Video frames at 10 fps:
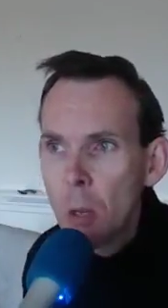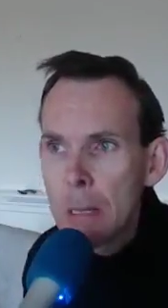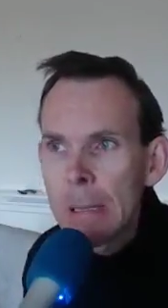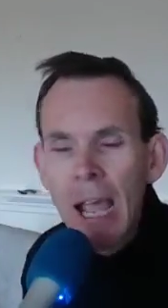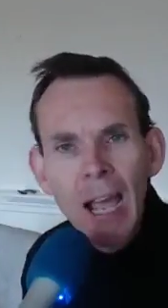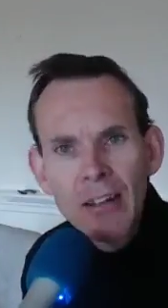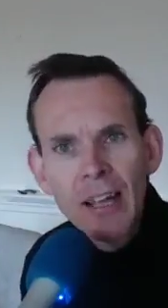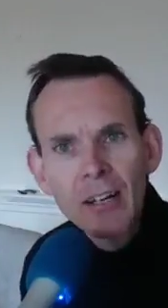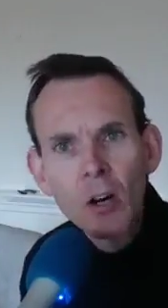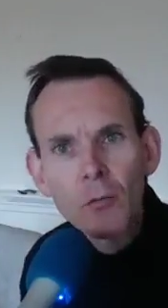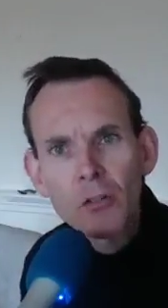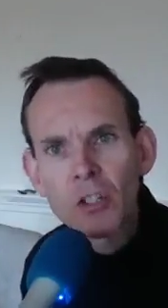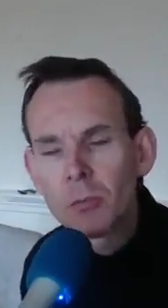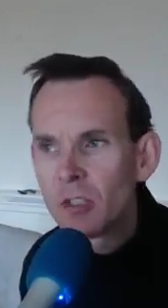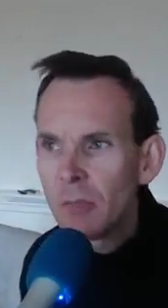So how did
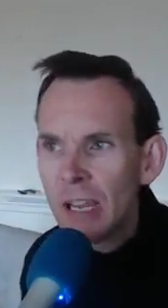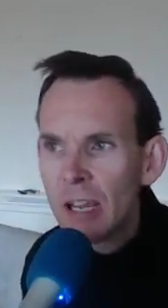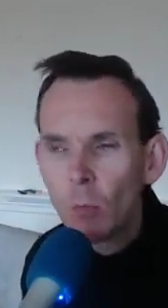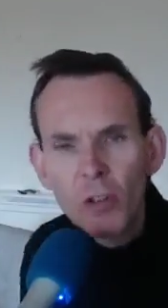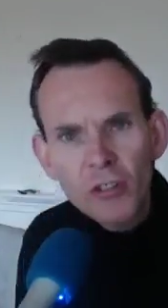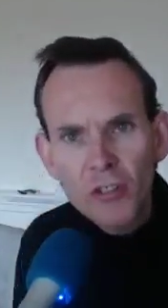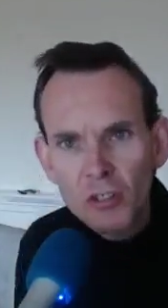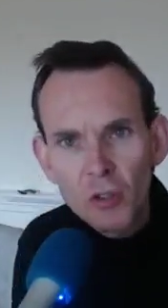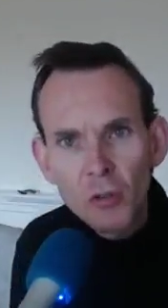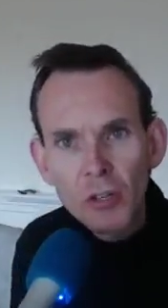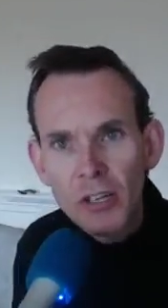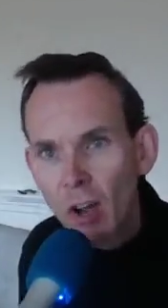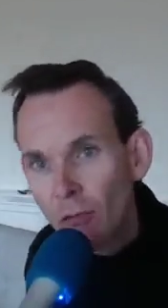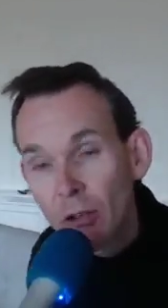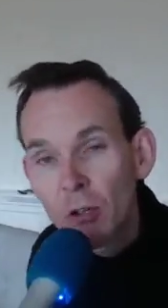that conference come to be, and what's the
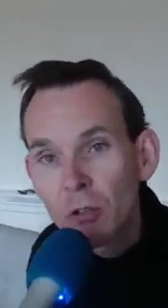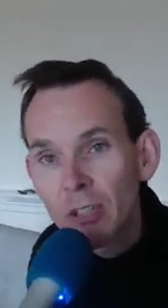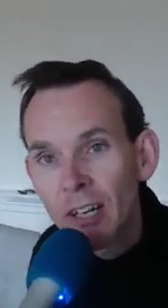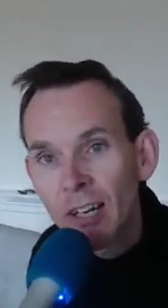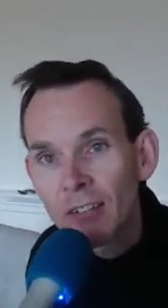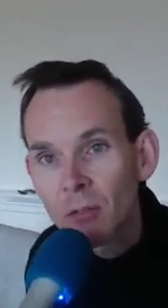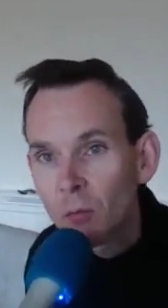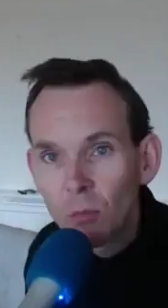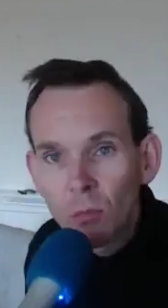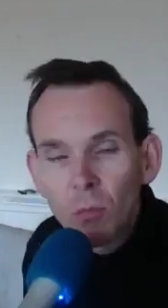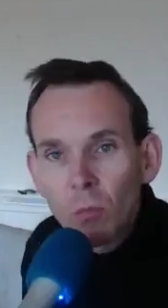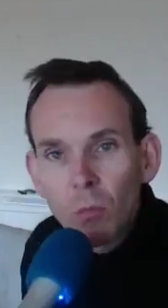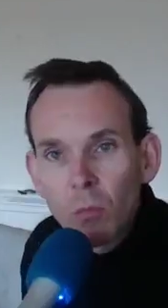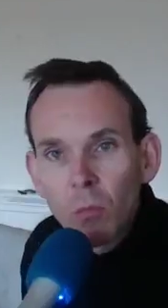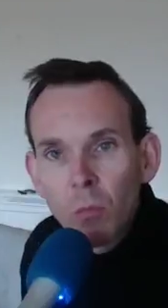story of the organiser?
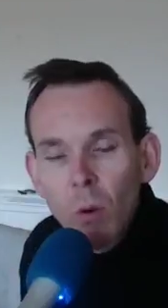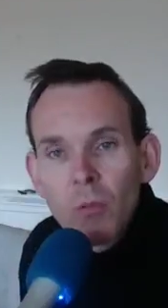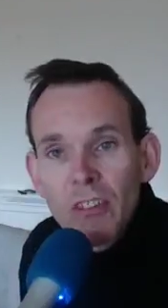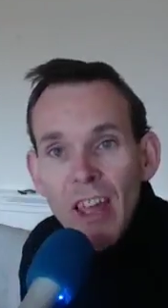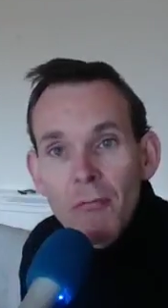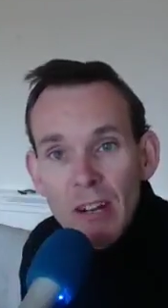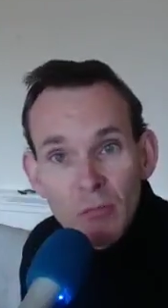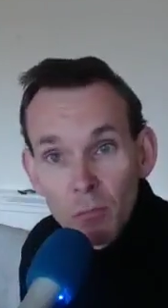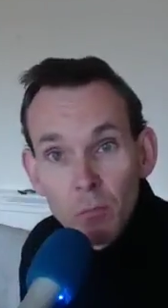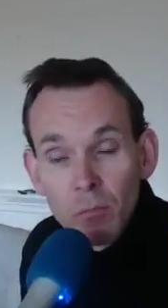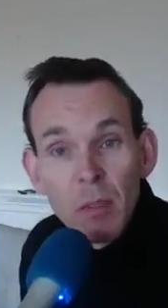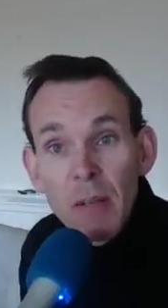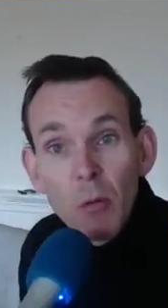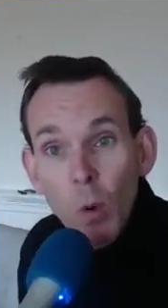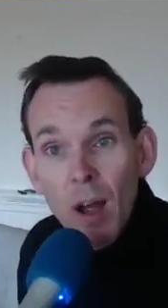What was their
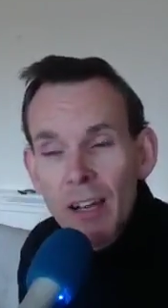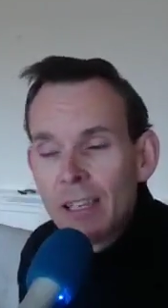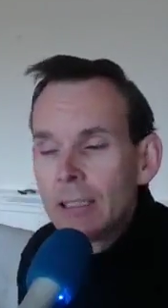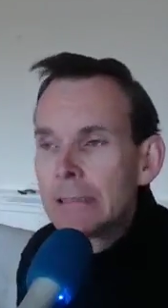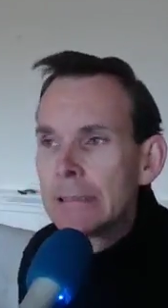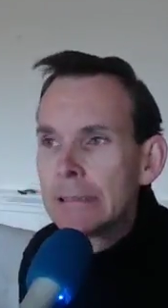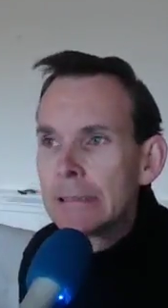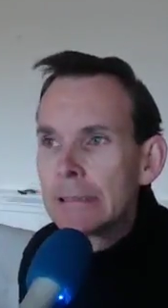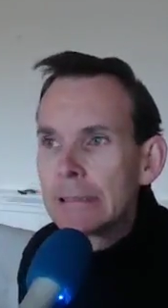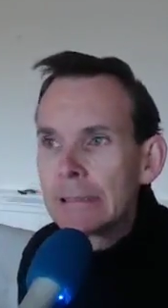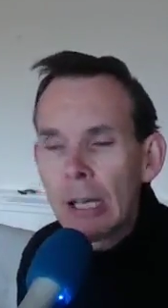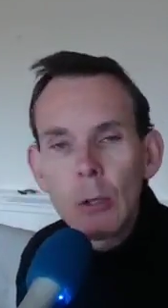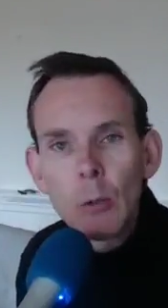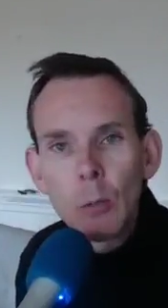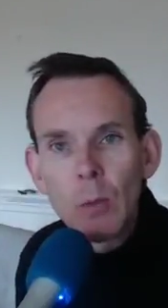reason? The big why.
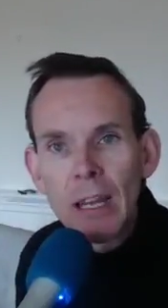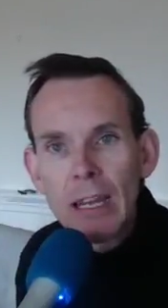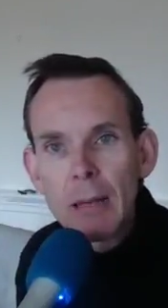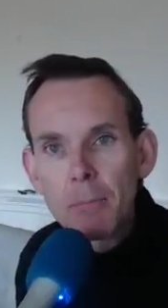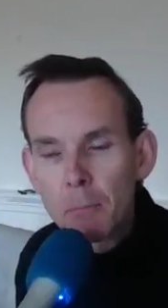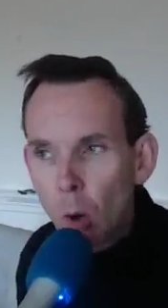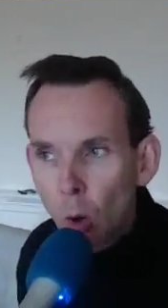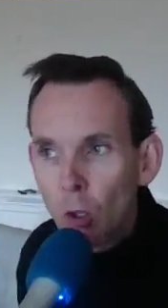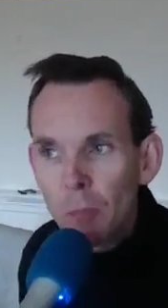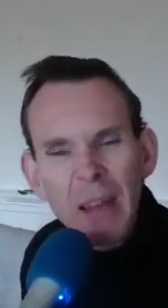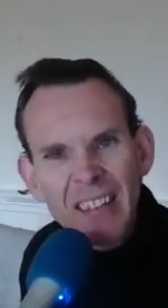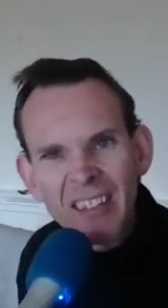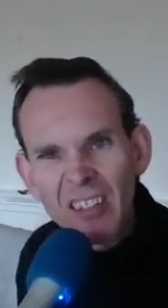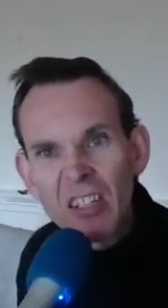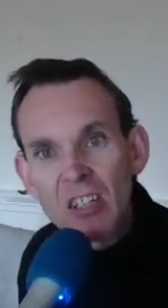So we put
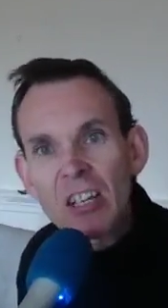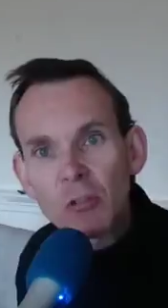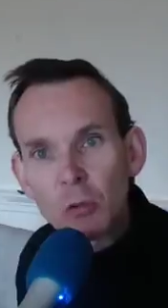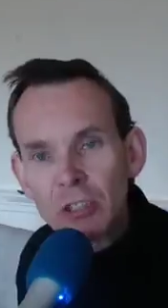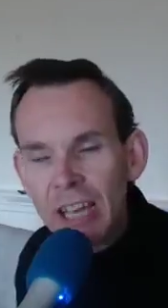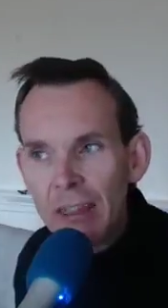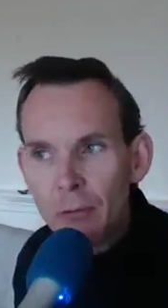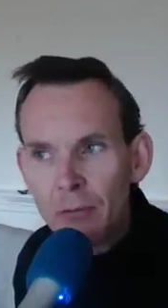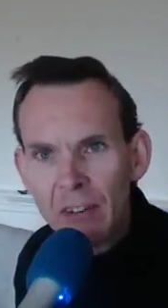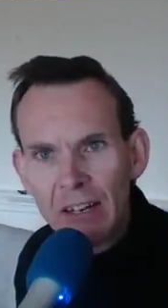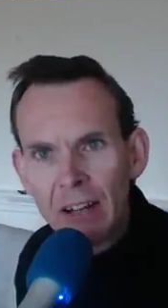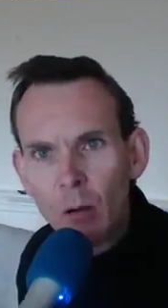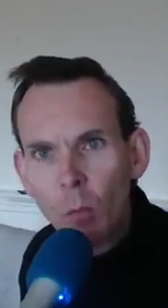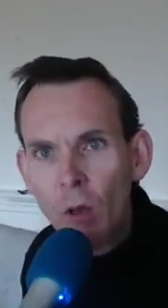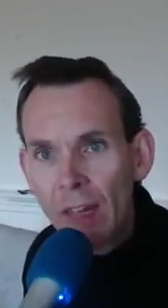all the pieces of the jigsaw together
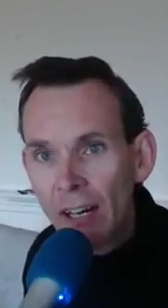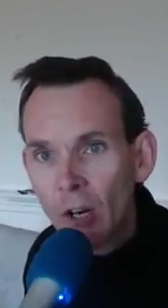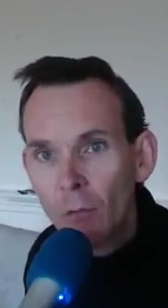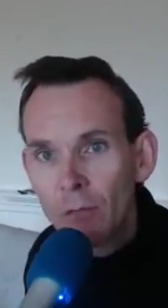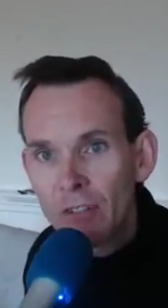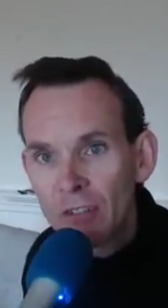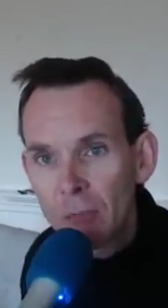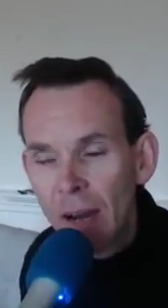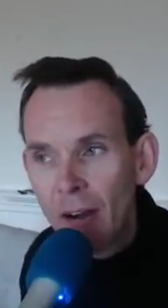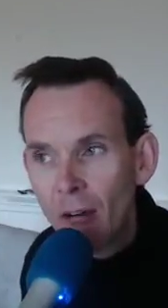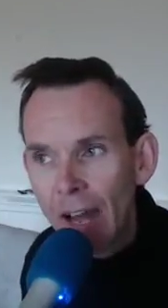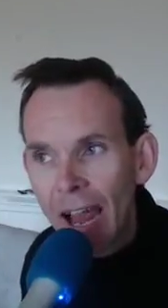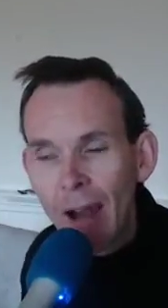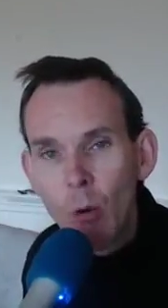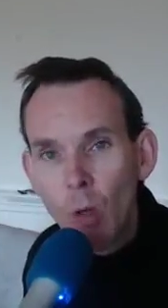and figure out what that conference is
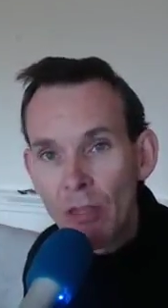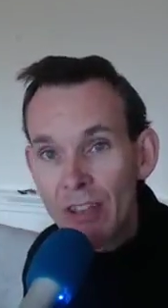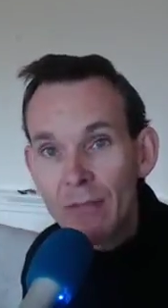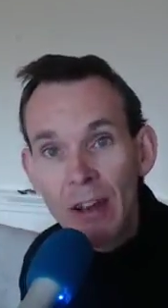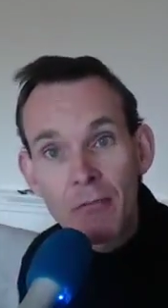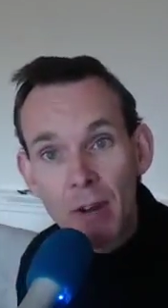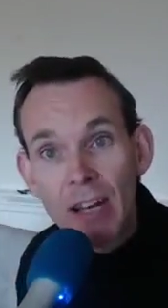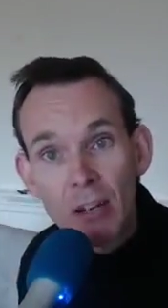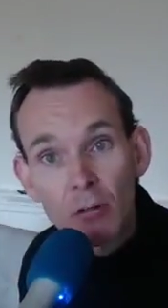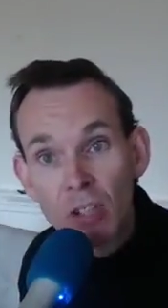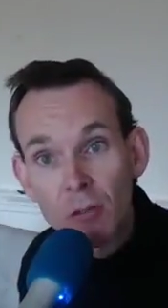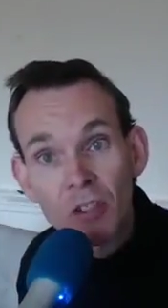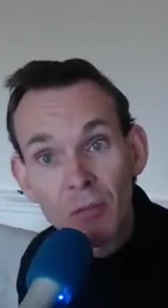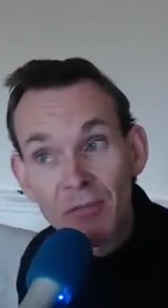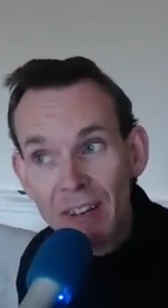about and how the event
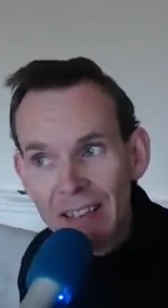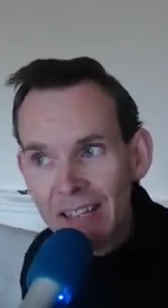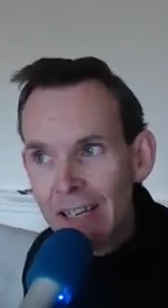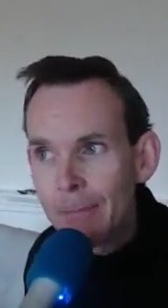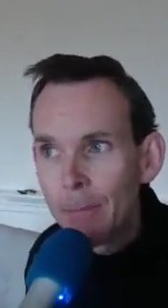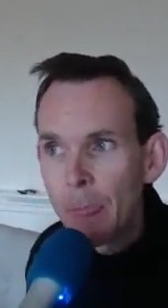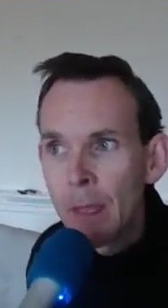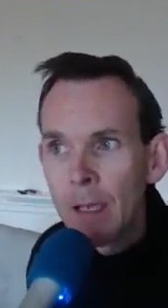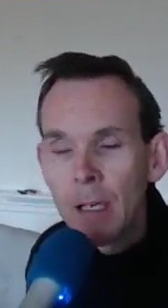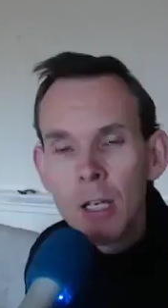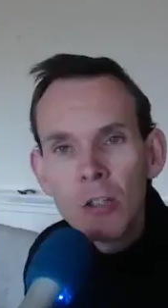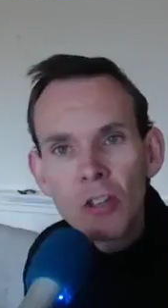radio service can fit in.